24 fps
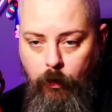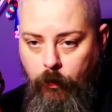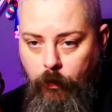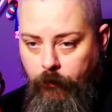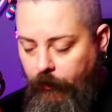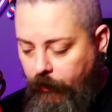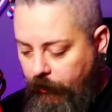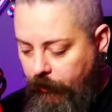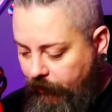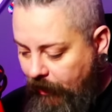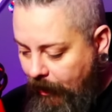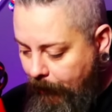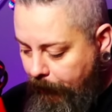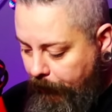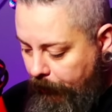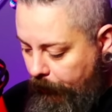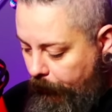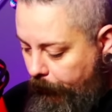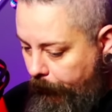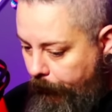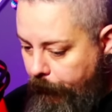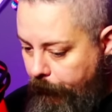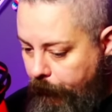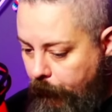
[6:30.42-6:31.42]
For
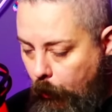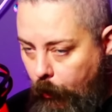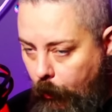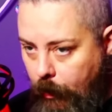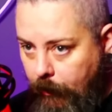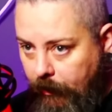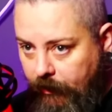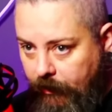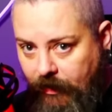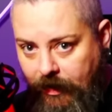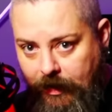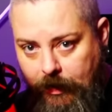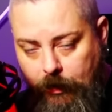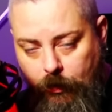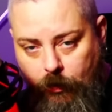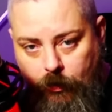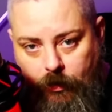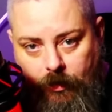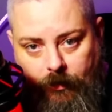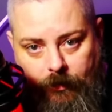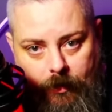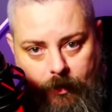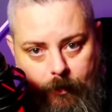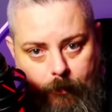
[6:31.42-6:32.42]
example, we will take a
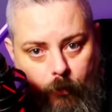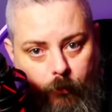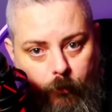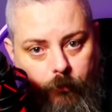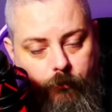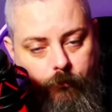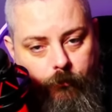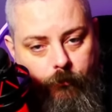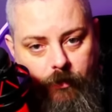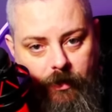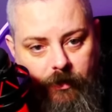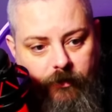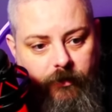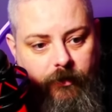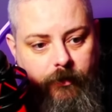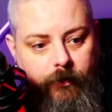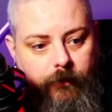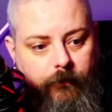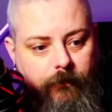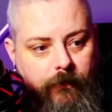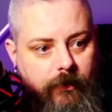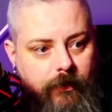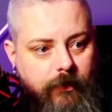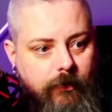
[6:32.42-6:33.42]
look at their most
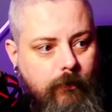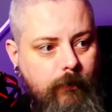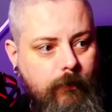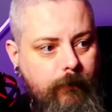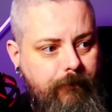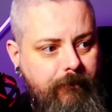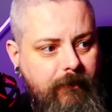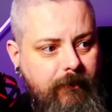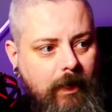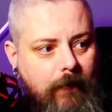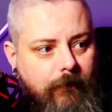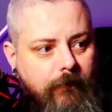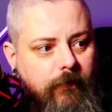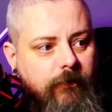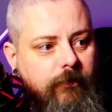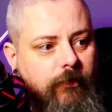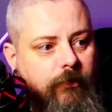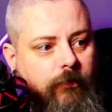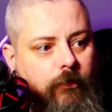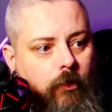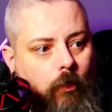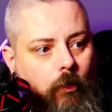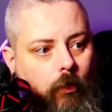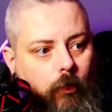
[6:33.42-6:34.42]
recent video. And this
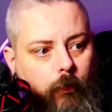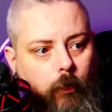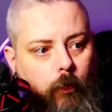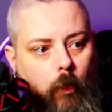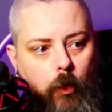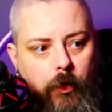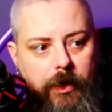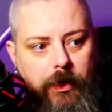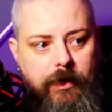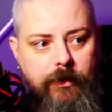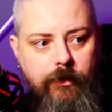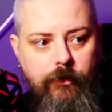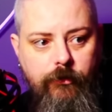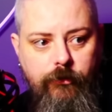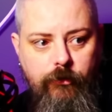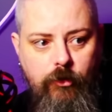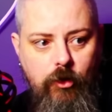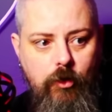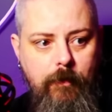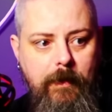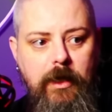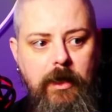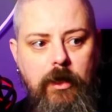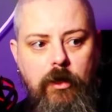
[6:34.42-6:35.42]
is called, warning,
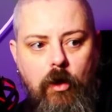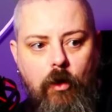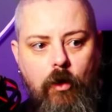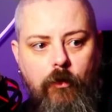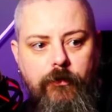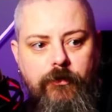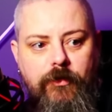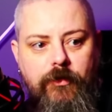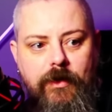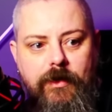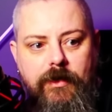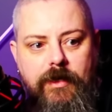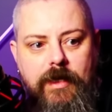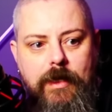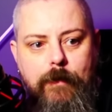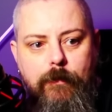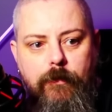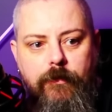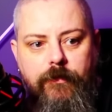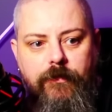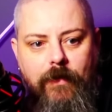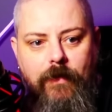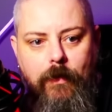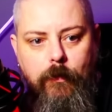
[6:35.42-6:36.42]
disturbing content, he
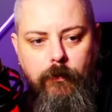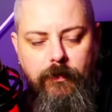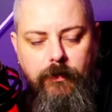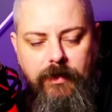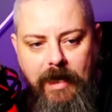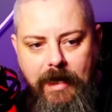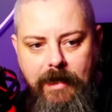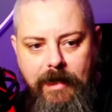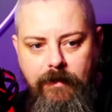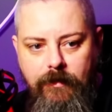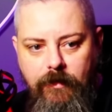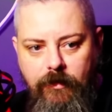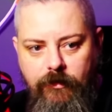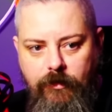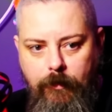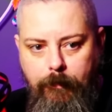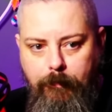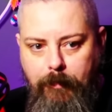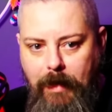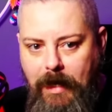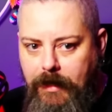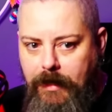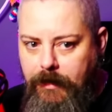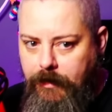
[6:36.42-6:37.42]
was found dead in this
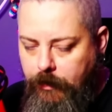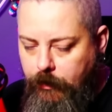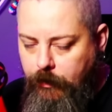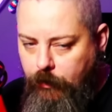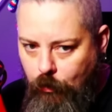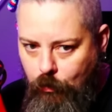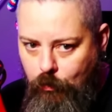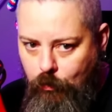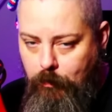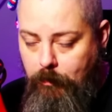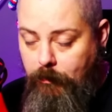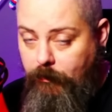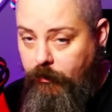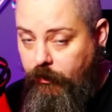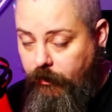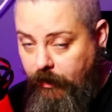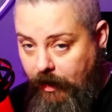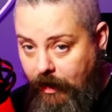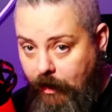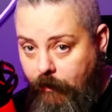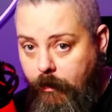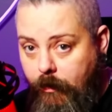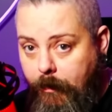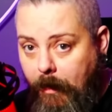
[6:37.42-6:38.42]
abandoned home,
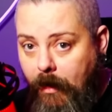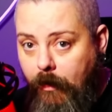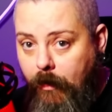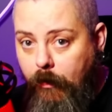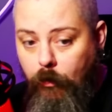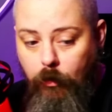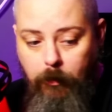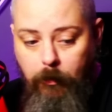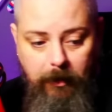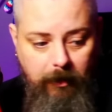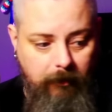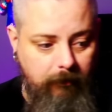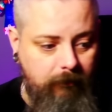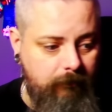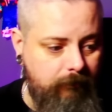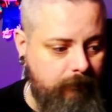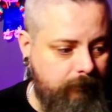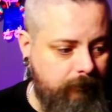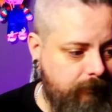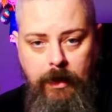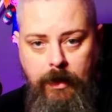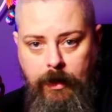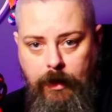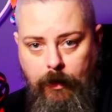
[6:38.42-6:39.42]
scary paranormal.
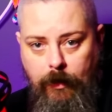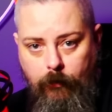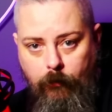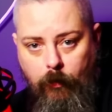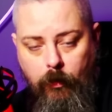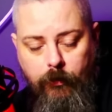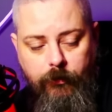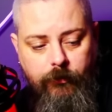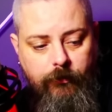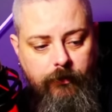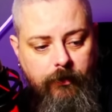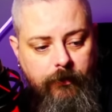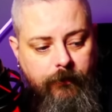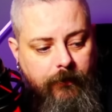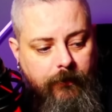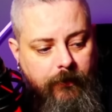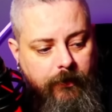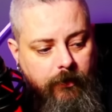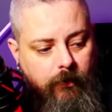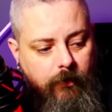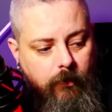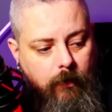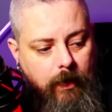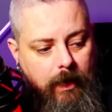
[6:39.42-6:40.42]
Now I watched this
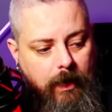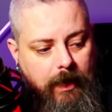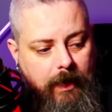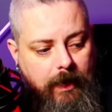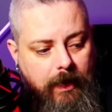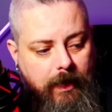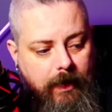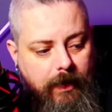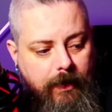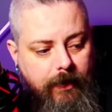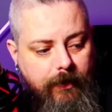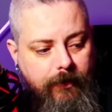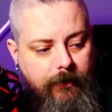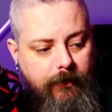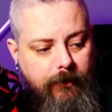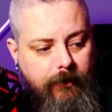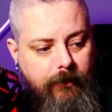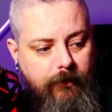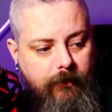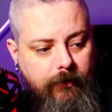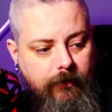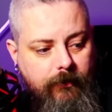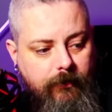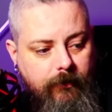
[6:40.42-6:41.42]
video
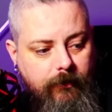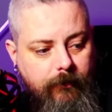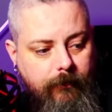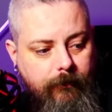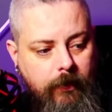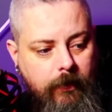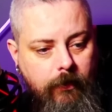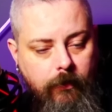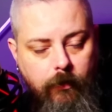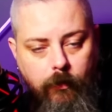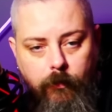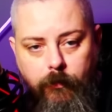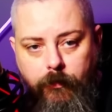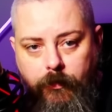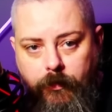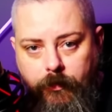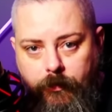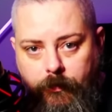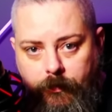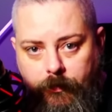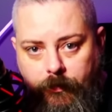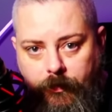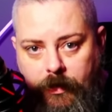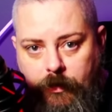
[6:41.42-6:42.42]
and, you know,
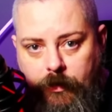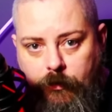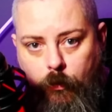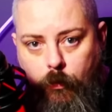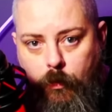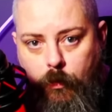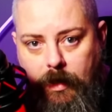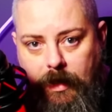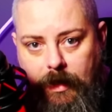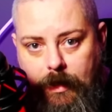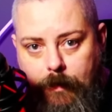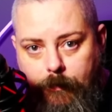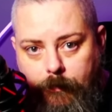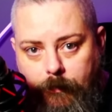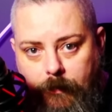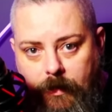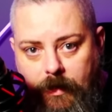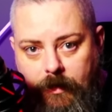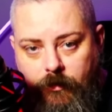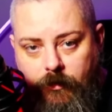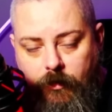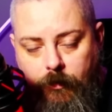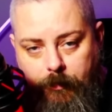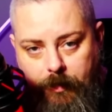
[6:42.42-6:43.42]
they don't claim
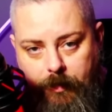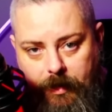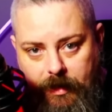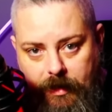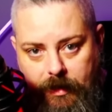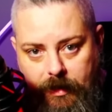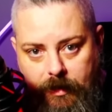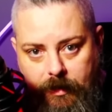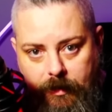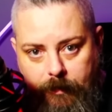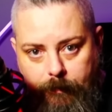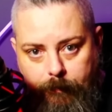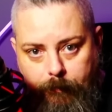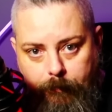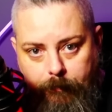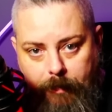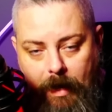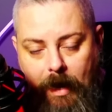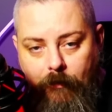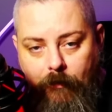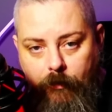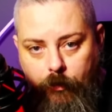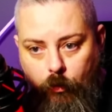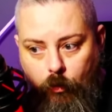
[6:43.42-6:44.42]
there to be
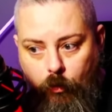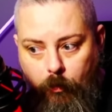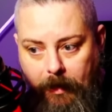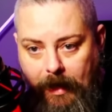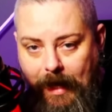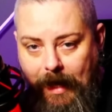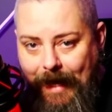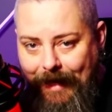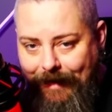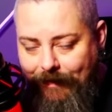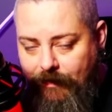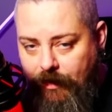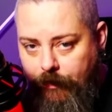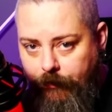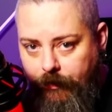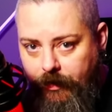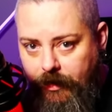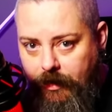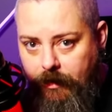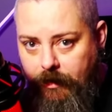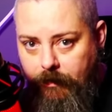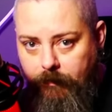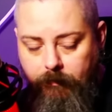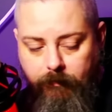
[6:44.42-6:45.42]
paranormal
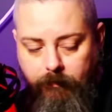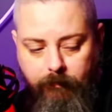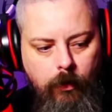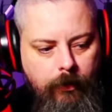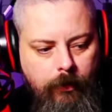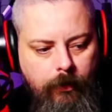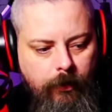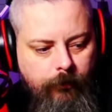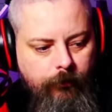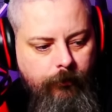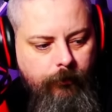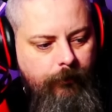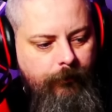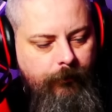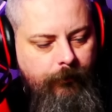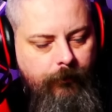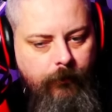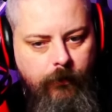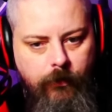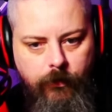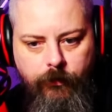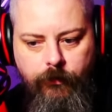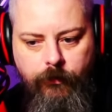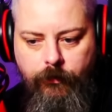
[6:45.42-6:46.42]
activity. Okay, so the
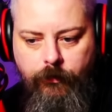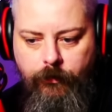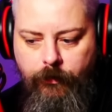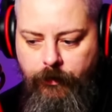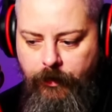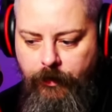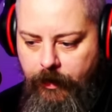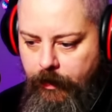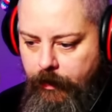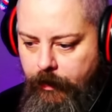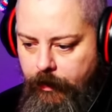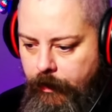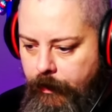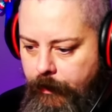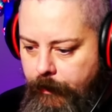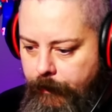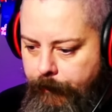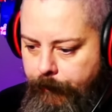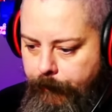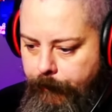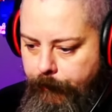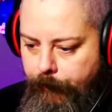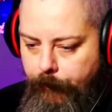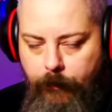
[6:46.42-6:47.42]
first thing,
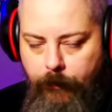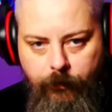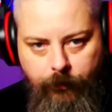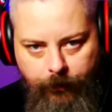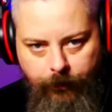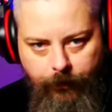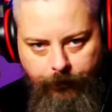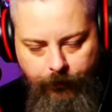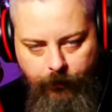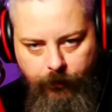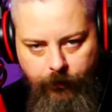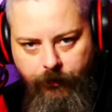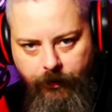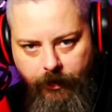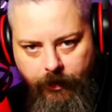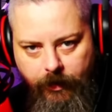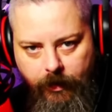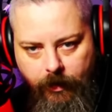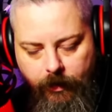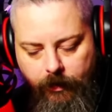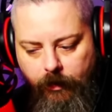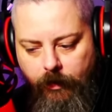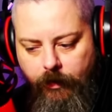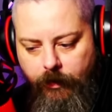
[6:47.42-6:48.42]
so the first thing
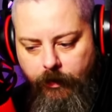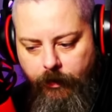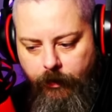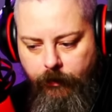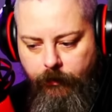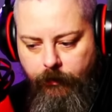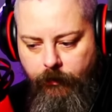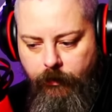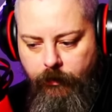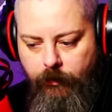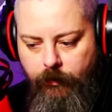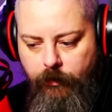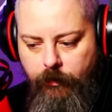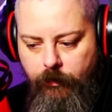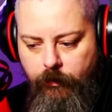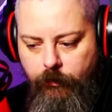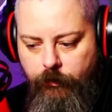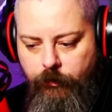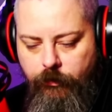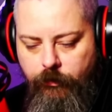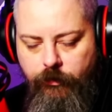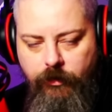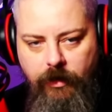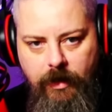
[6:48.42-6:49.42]
I'd like to
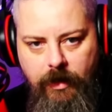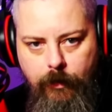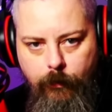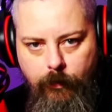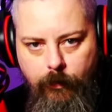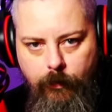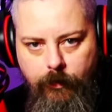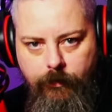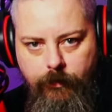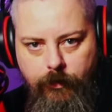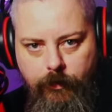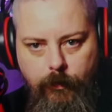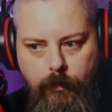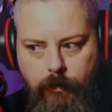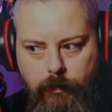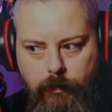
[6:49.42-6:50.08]
share with you,